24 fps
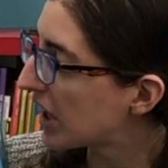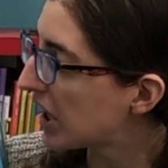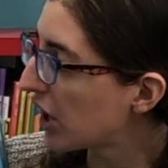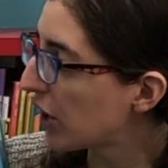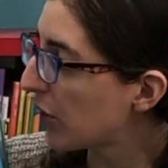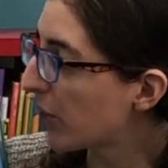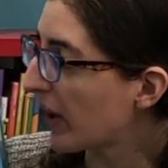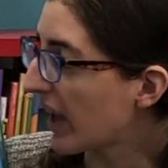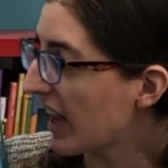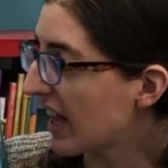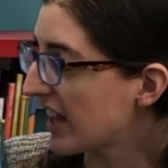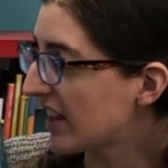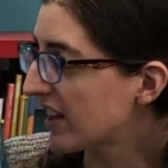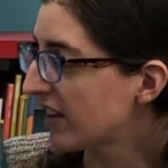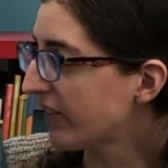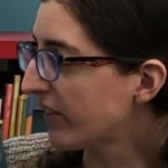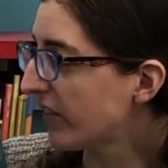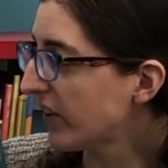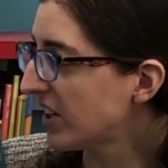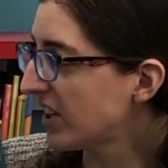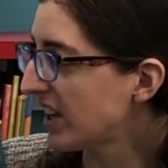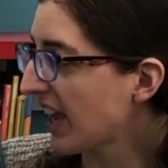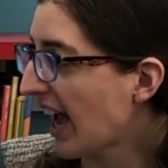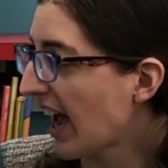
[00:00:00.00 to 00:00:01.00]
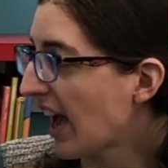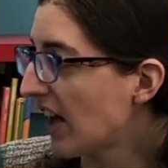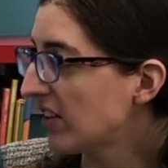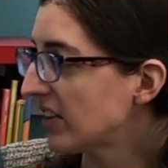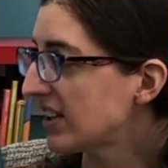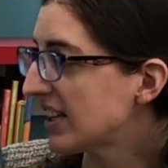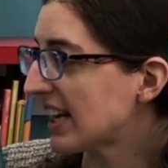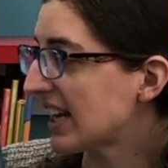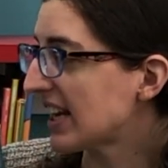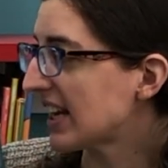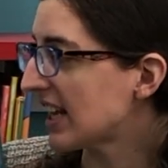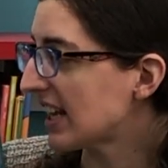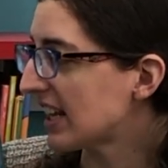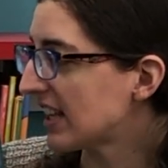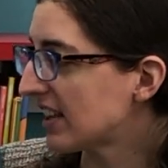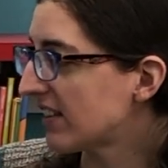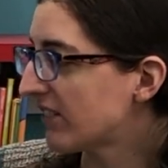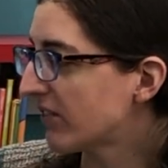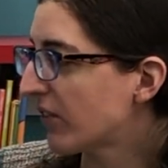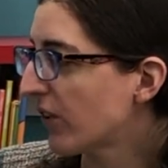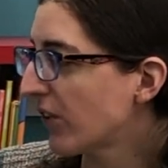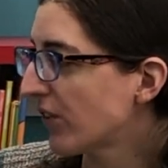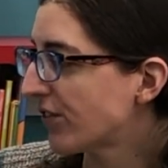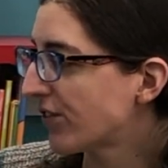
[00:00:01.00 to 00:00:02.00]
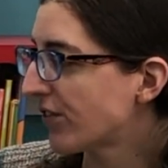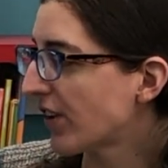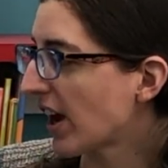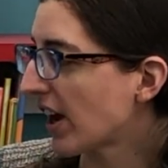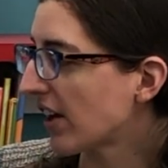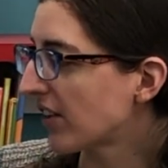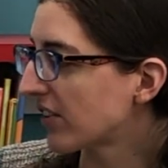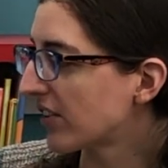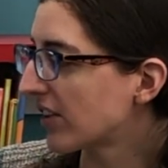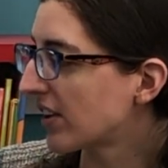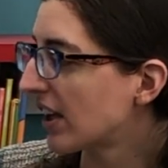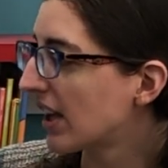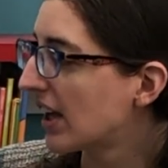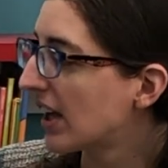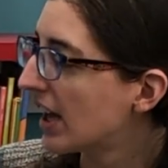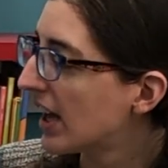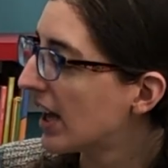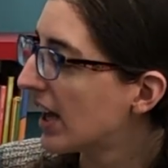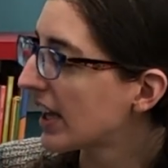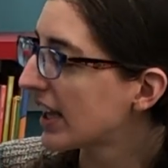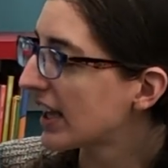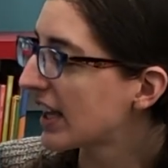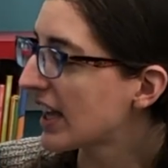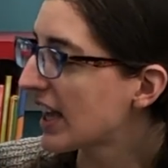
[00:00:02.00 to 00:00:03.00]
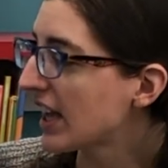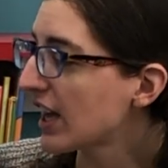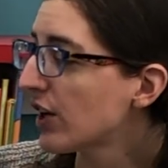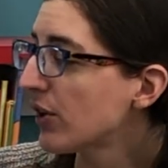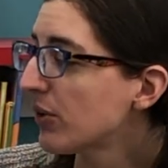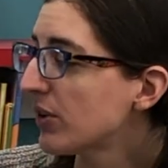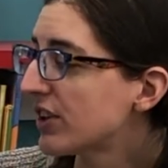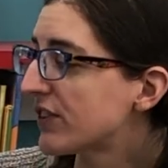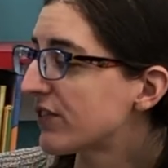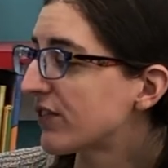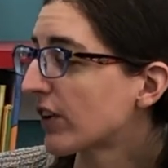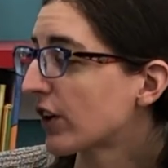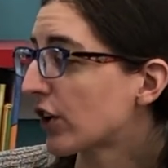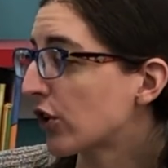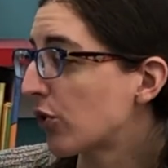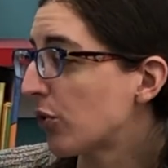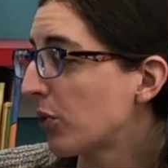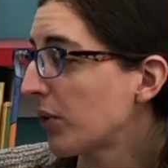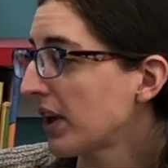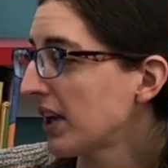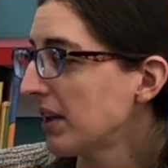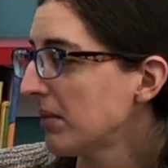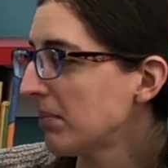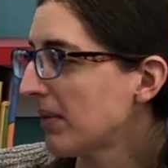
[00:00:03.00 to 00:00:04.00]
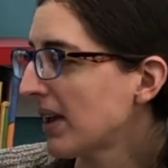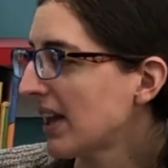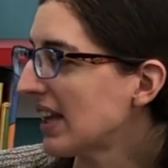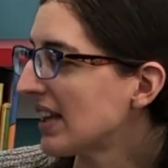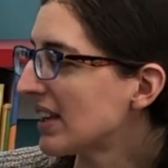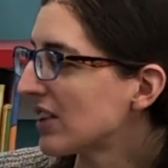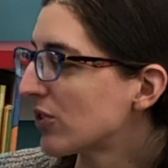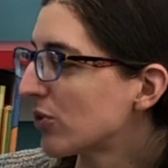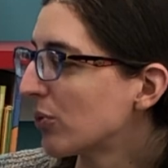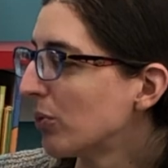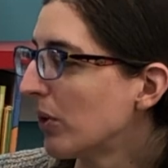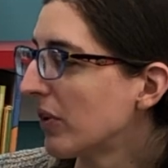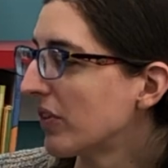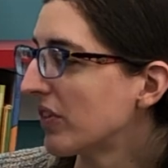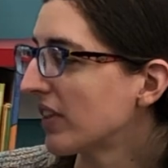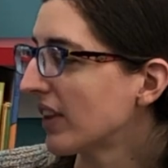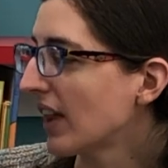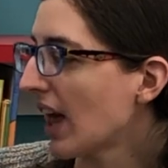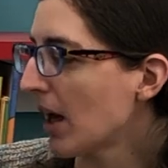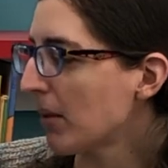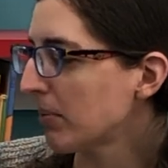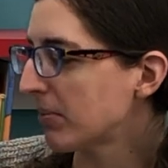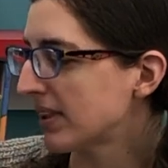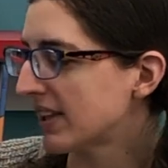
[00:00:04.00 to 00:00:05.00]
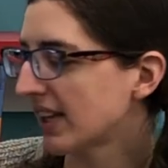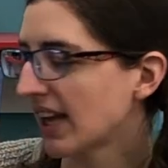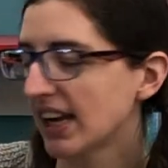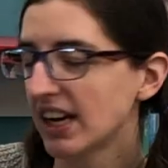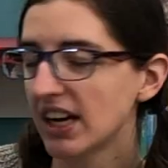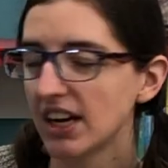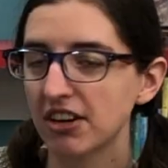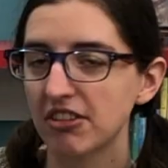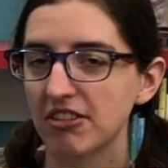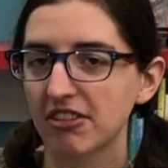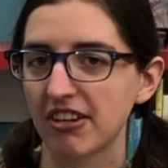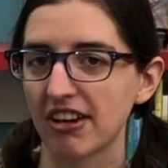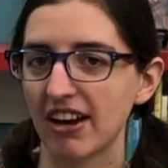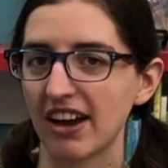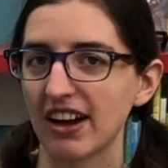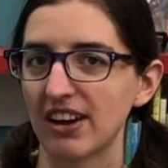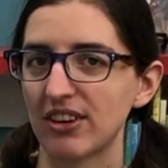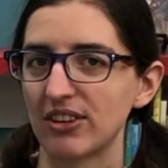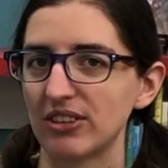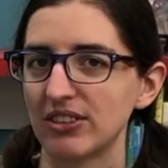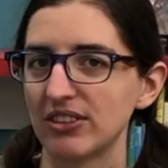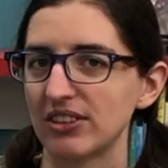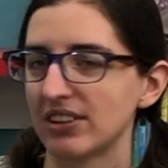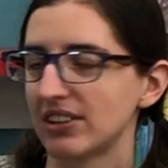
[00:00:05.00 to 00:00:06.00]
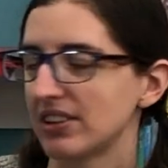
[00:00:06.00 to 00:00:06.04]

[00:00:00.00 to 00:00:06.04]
Q isn't for towns, it isn't for frowns. Q is for queen bees with lopsided crowns.